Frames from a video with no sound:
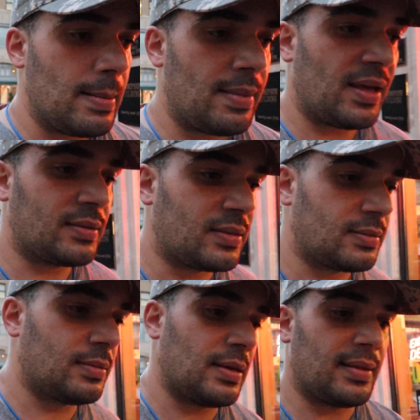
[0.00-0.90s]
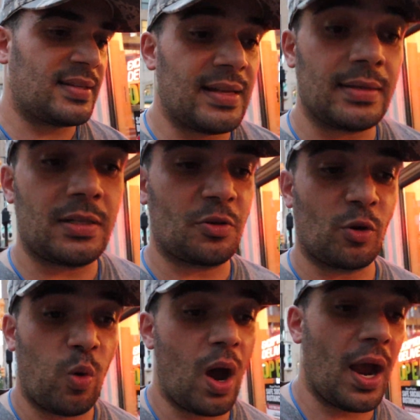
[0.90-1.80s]
that's not just
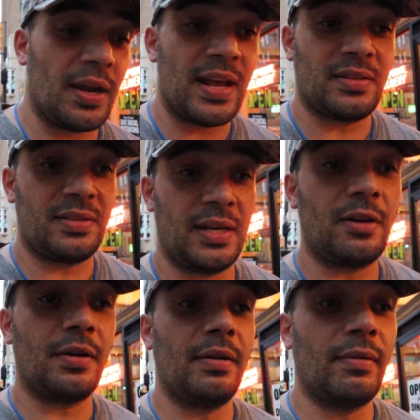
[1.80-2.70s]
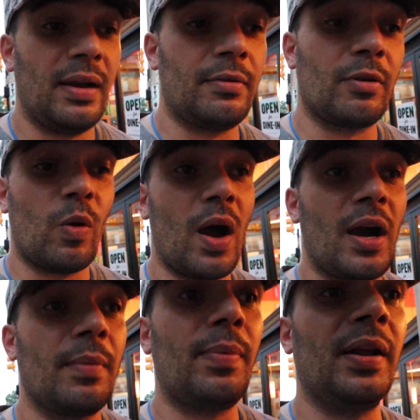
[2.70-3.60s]
necessary and
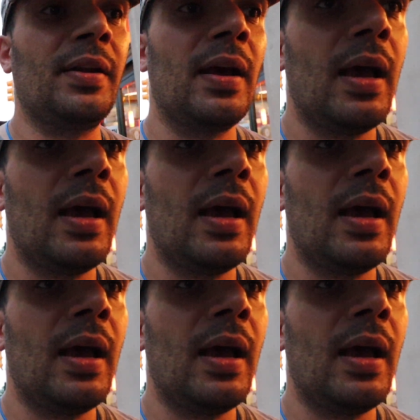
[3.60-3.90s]
required, but